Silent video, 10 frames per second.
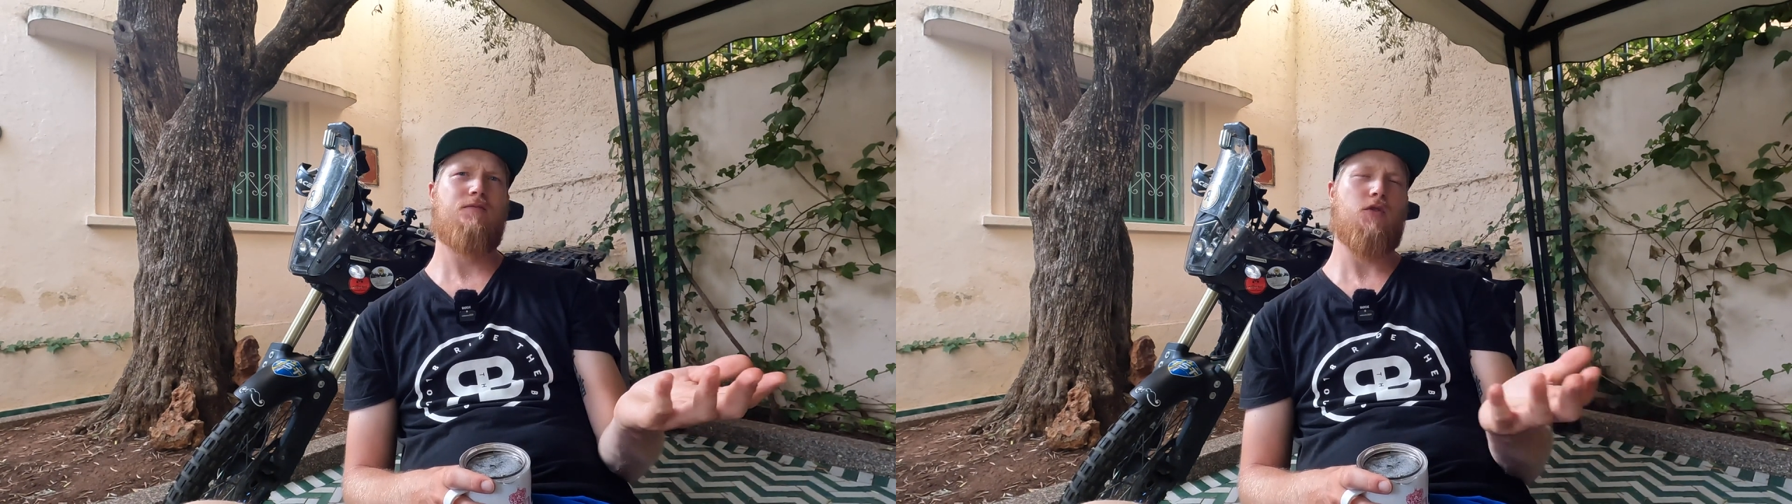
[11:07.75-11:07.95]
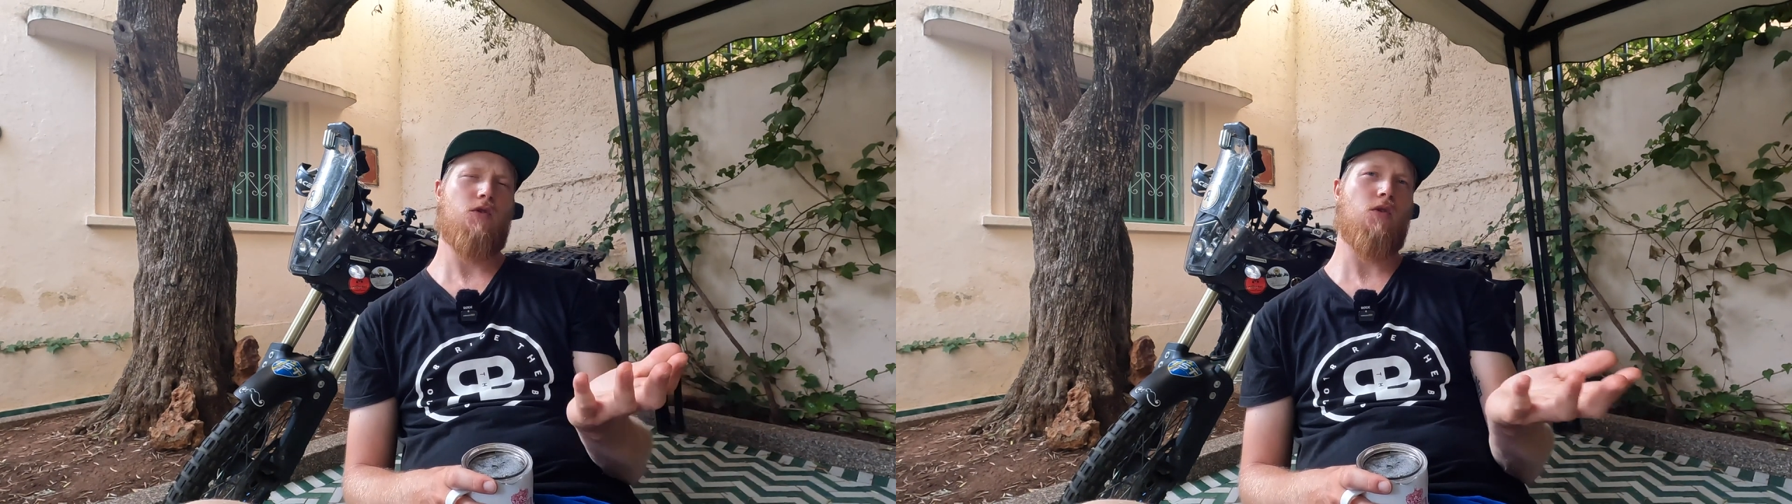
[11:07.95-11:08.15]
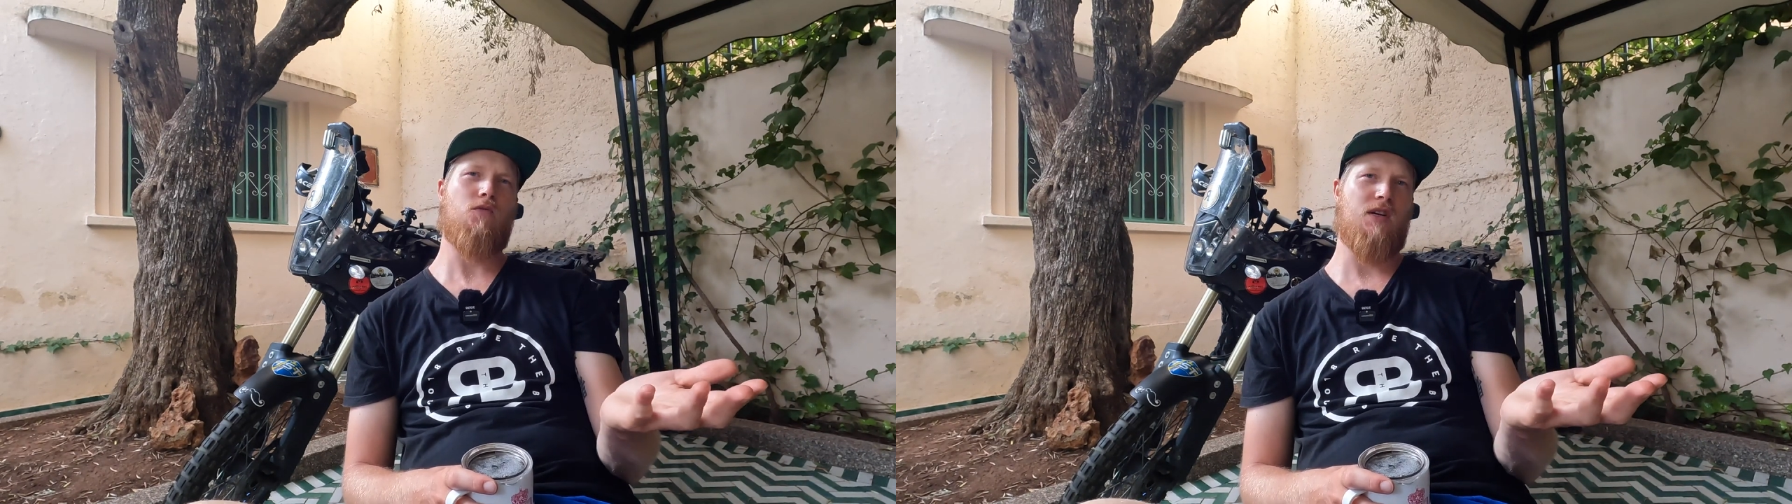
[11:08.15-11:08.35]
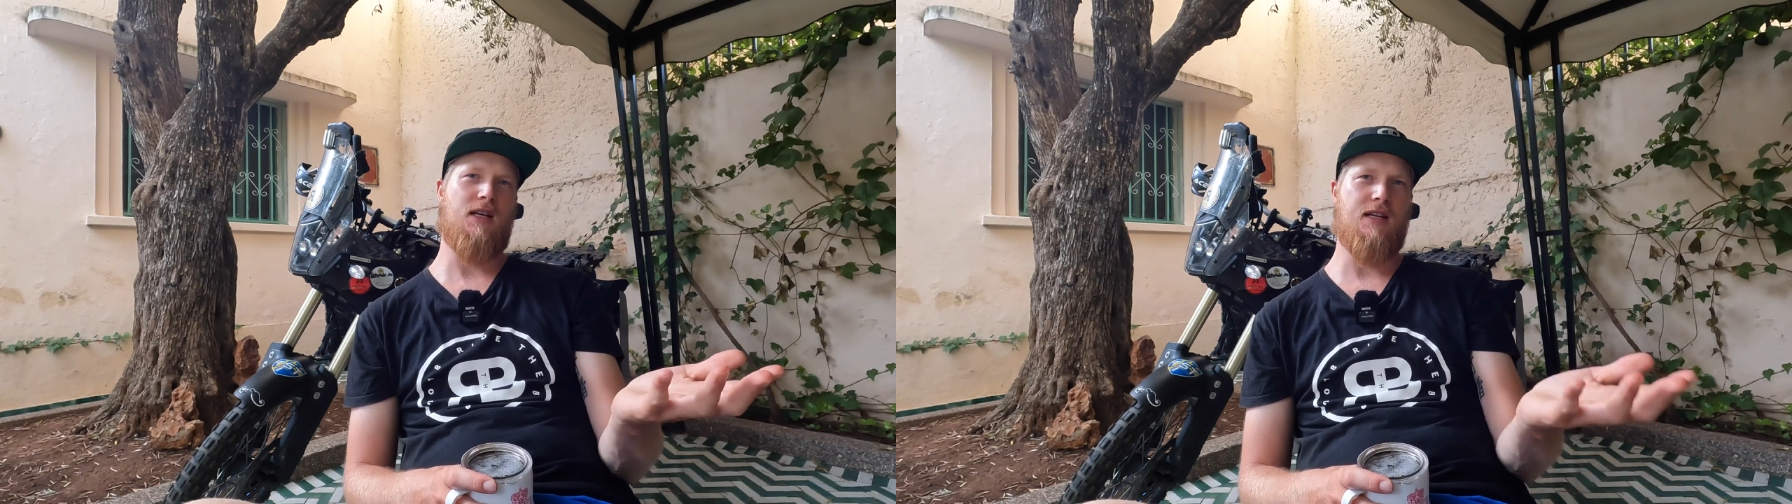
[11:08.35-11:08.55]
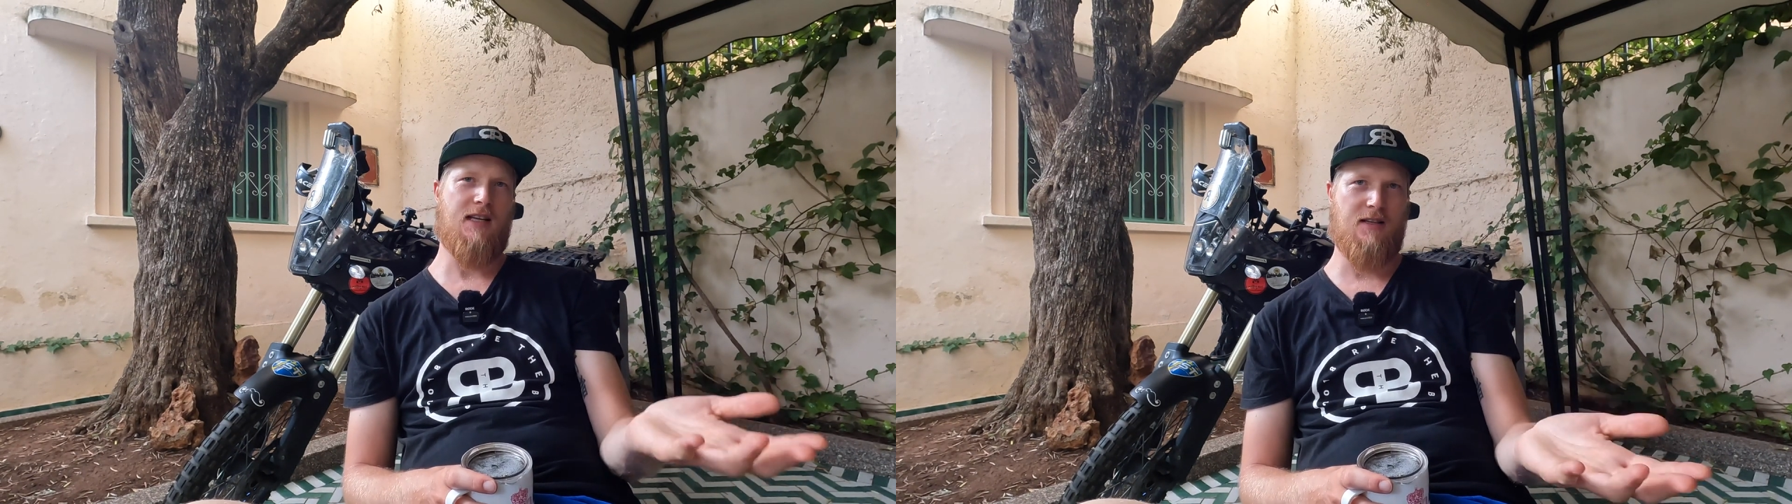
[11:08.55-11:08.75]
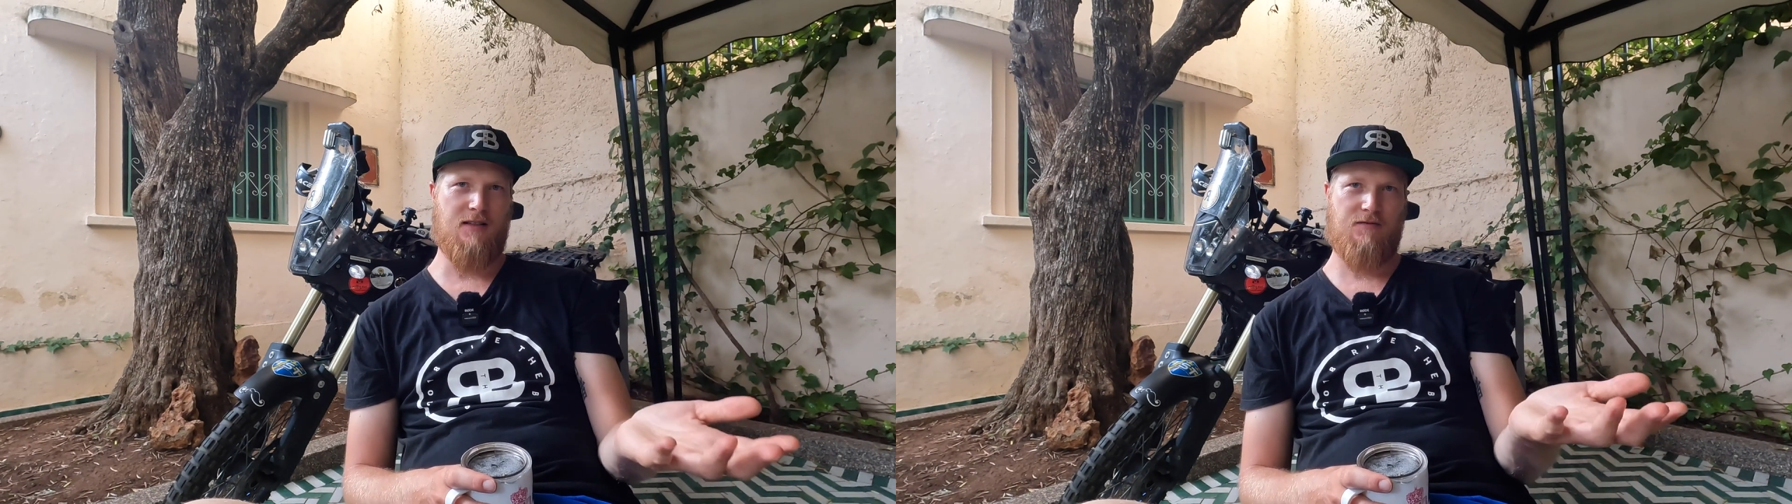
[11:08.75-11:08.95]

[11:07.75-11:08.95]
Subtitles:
so you don't really need